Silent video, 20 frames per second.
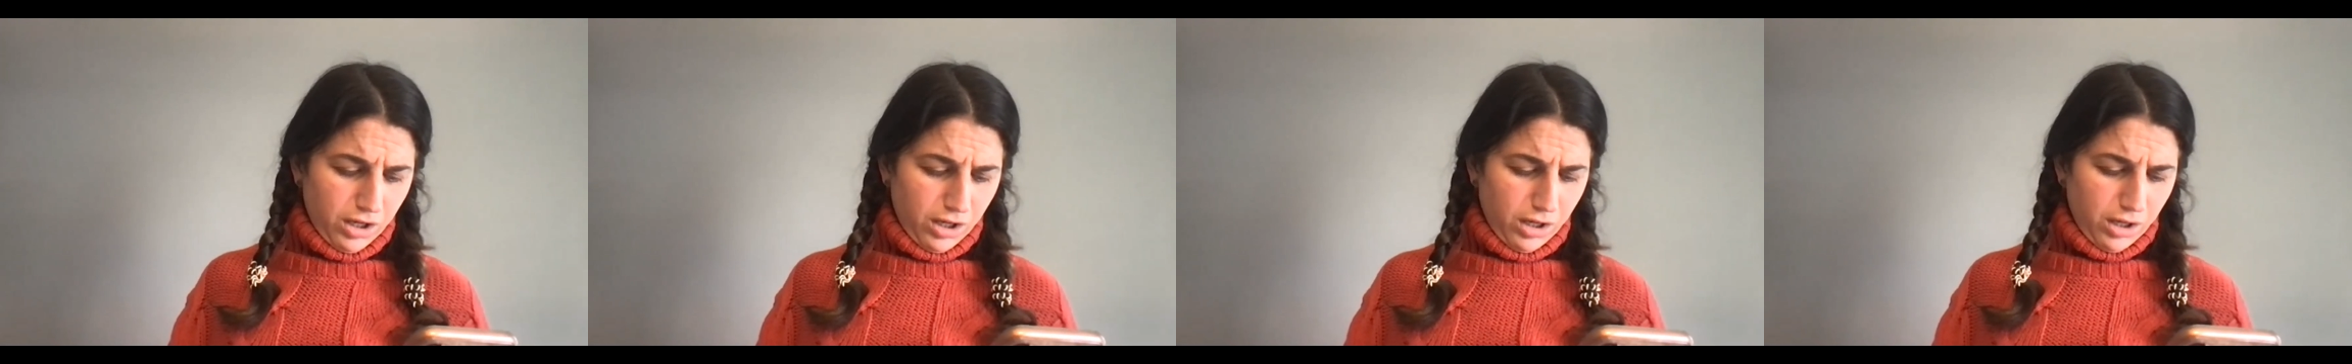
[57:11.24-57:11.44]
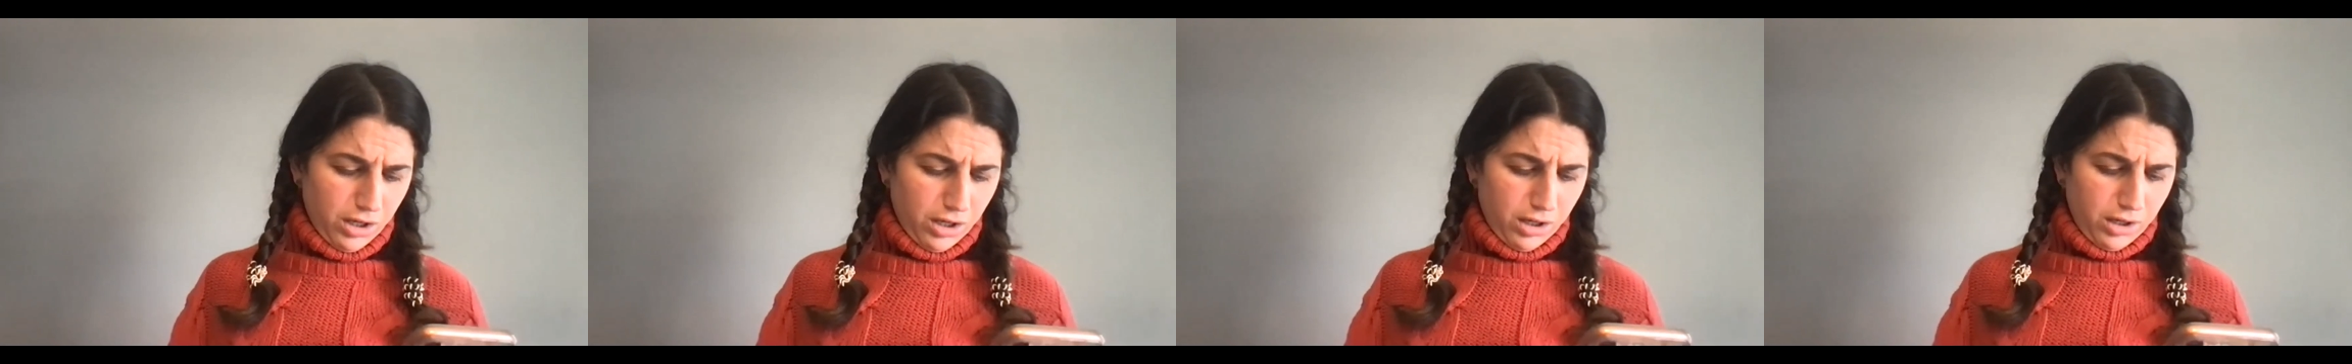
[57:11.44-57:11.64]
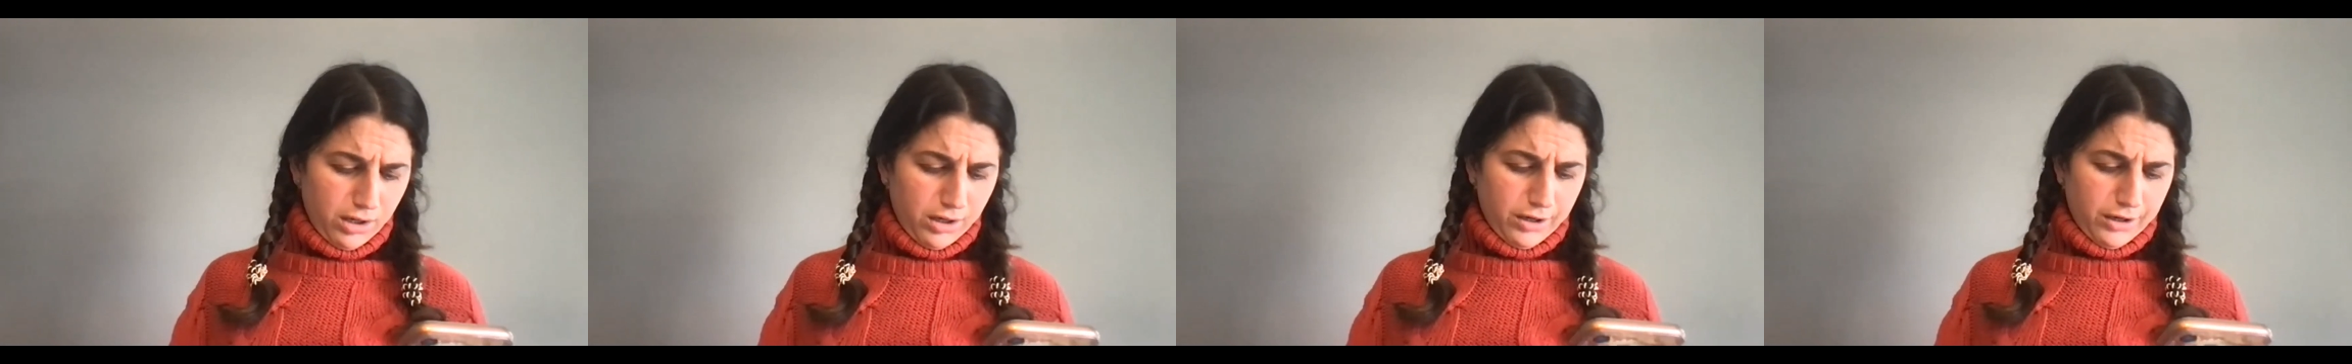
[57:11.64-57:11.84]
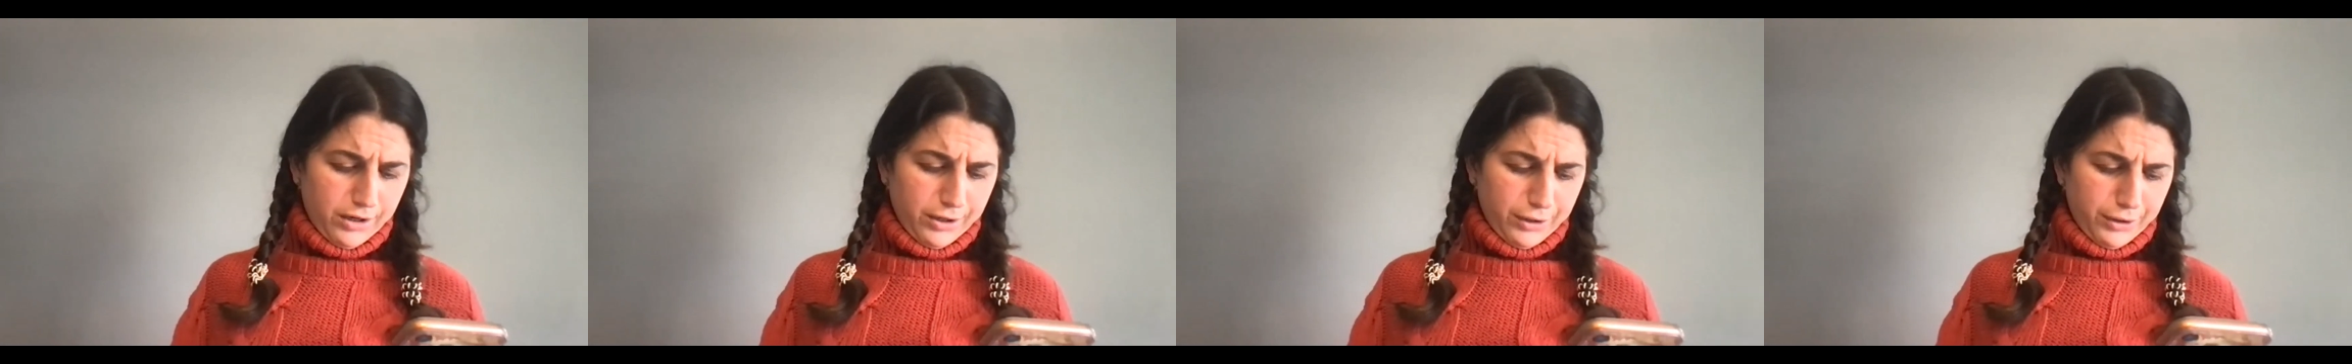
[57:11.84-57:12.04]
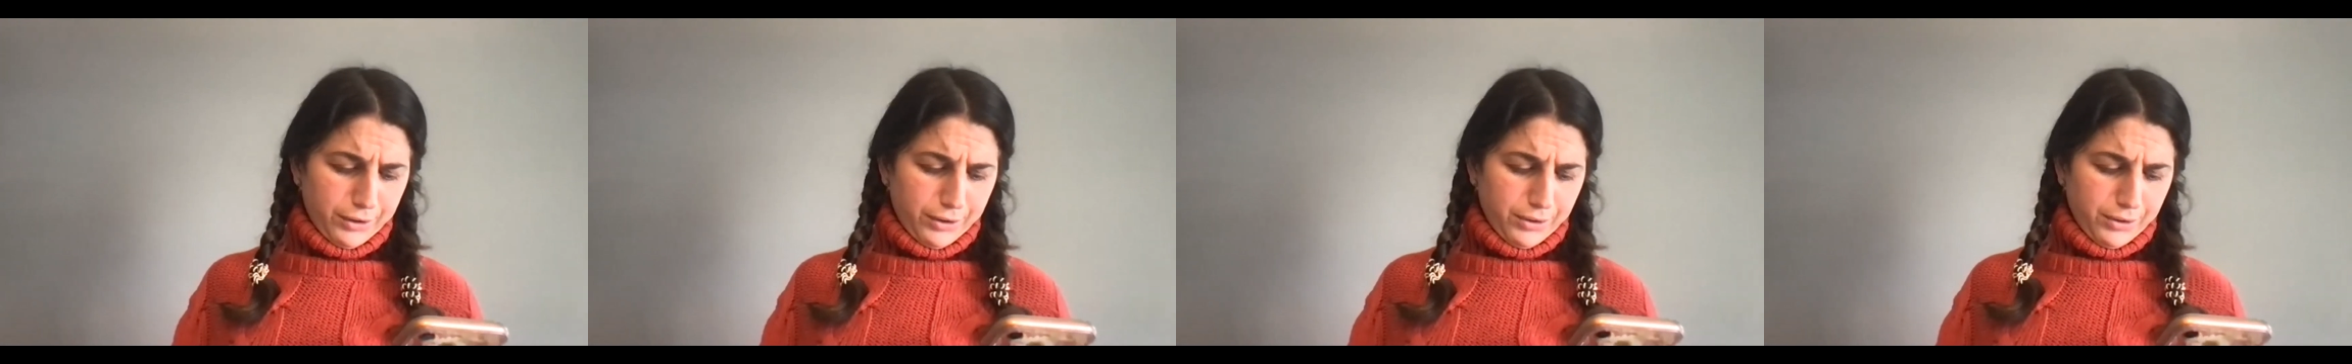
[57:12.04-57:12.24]

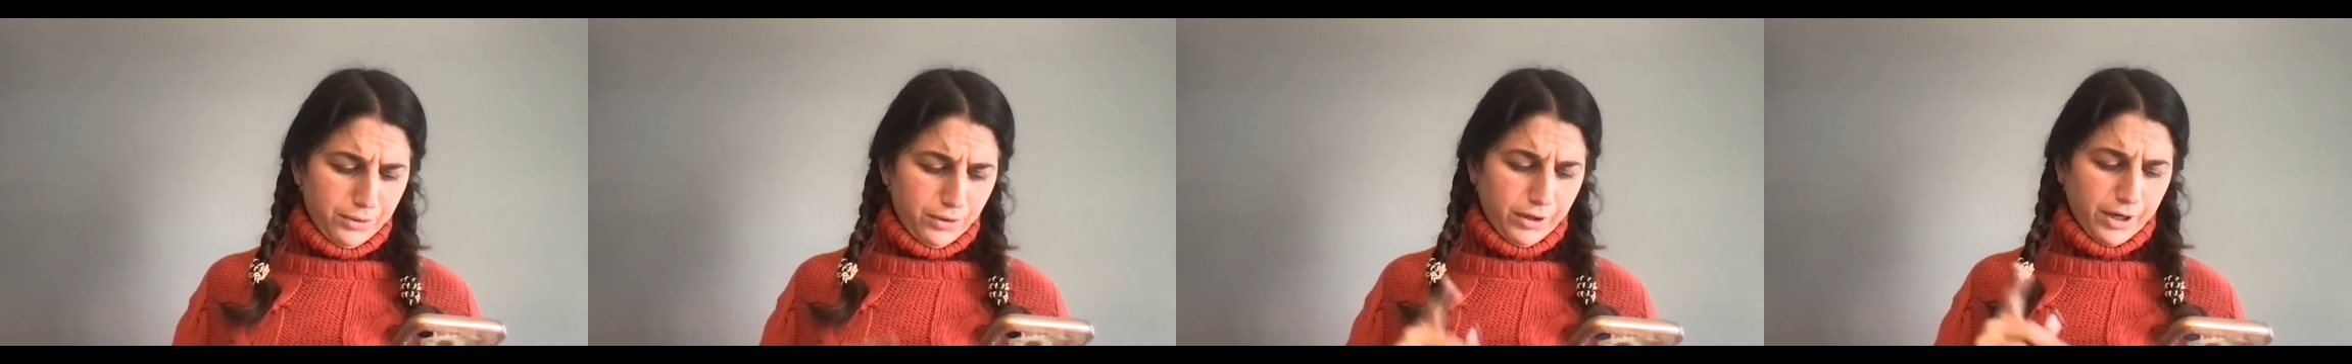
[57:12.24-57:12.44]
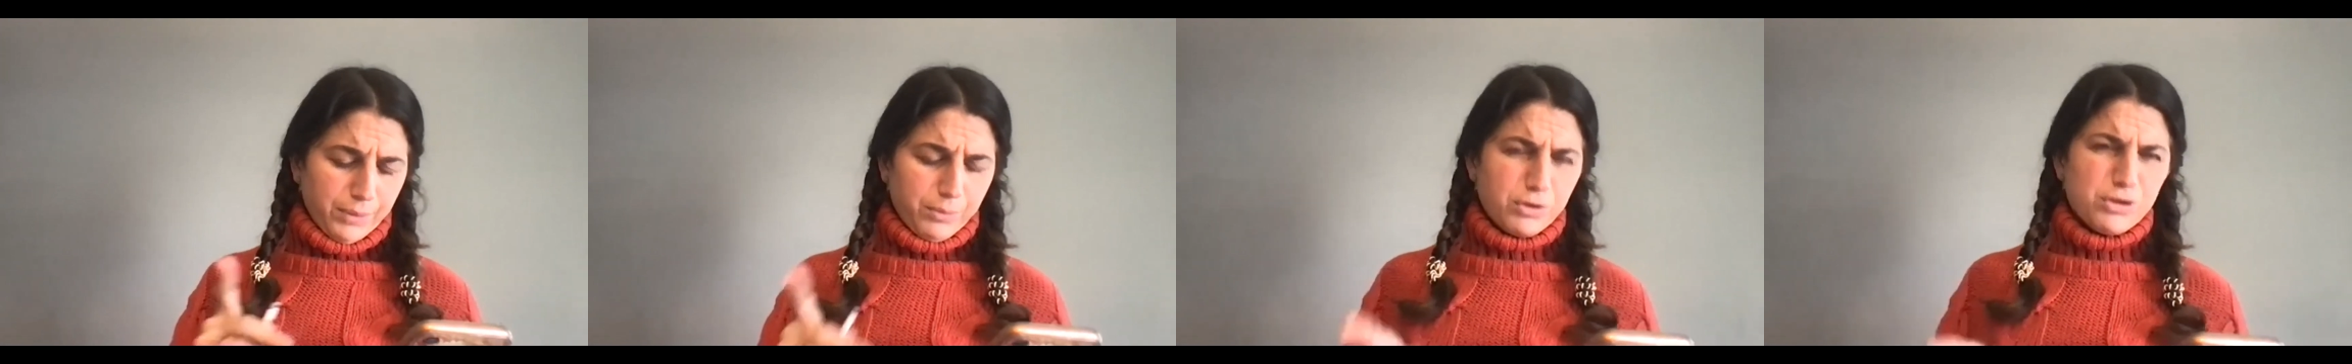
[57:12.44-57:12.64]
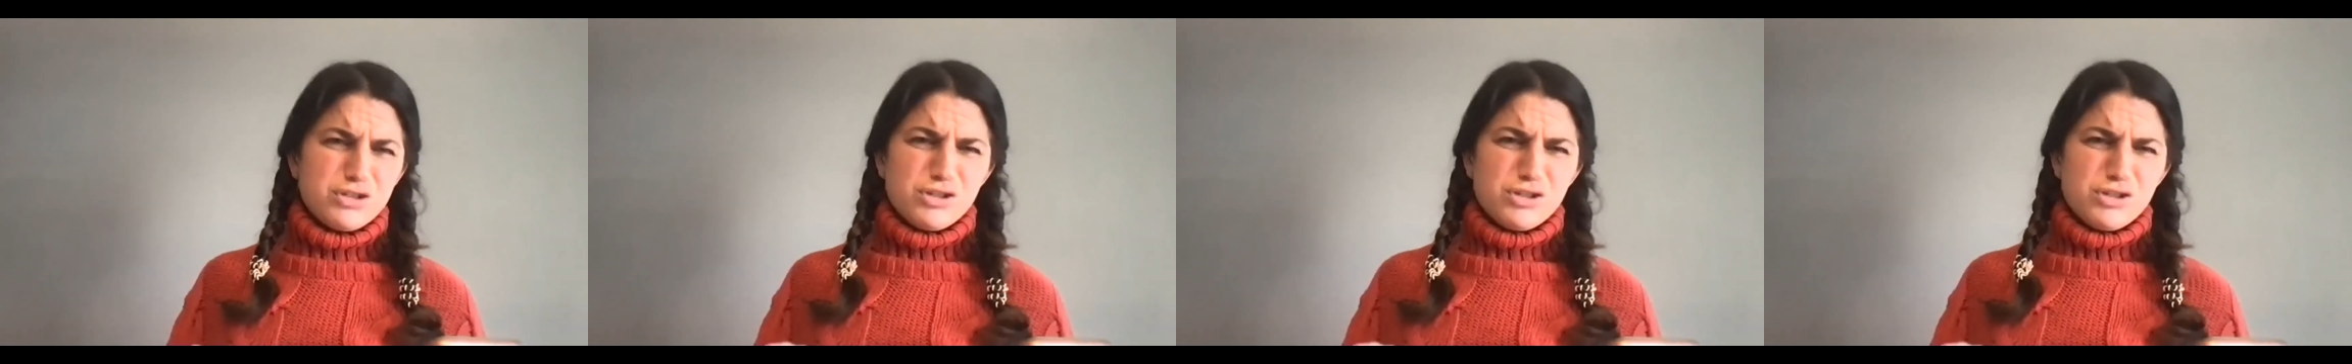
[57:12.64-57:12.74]
Oh, okay. We'll